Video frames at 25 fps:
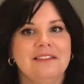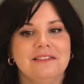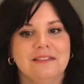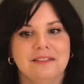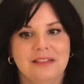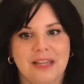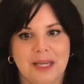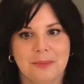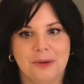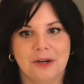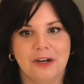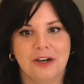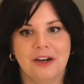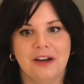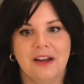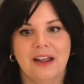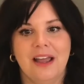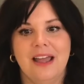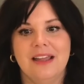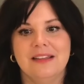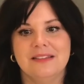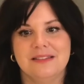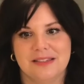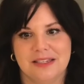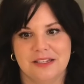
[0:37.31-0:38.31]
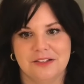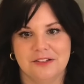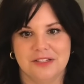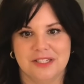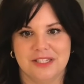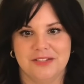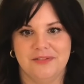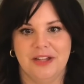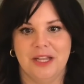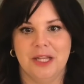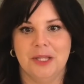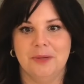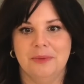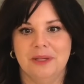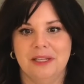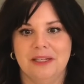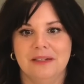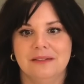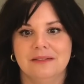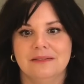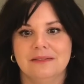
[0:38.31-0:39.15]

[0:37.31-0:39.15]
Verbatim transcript: labor, and skills development.